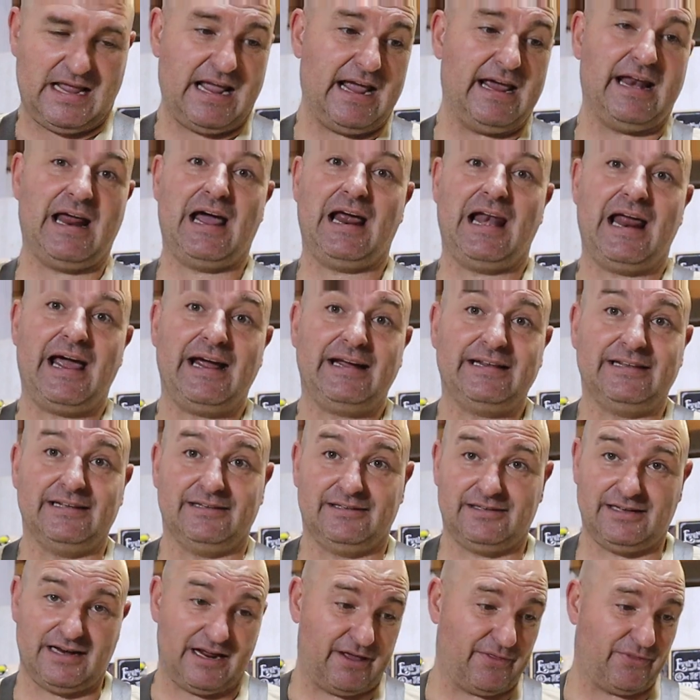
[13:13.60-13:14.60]
And I liked
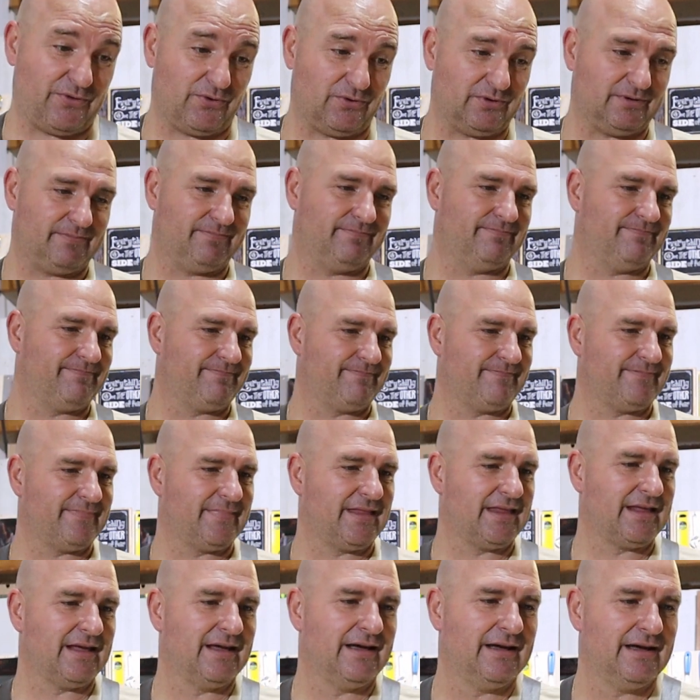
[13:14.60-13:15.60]
it, and I thought,
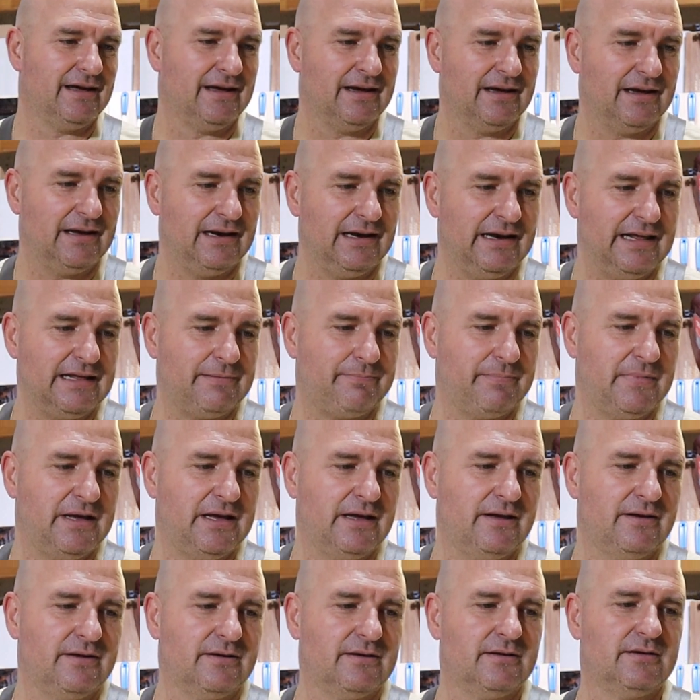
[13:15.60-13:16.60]
let
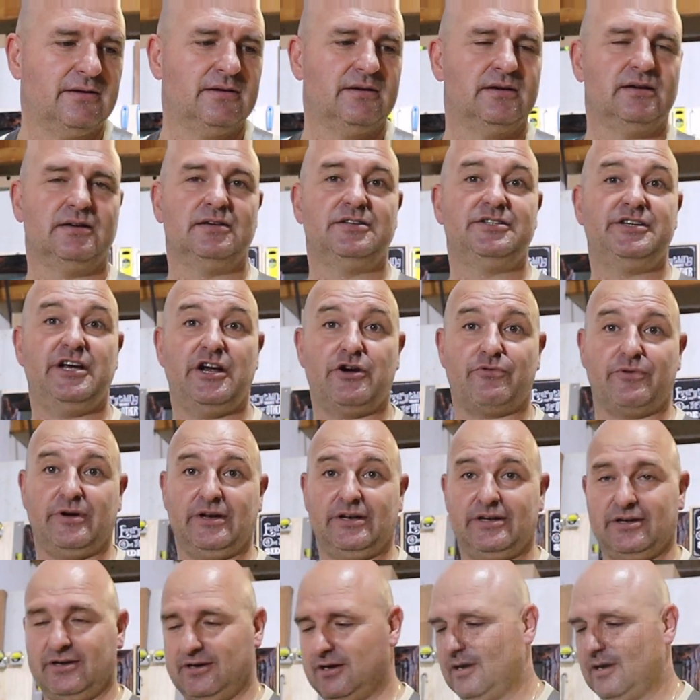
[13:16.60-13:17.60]
me share it.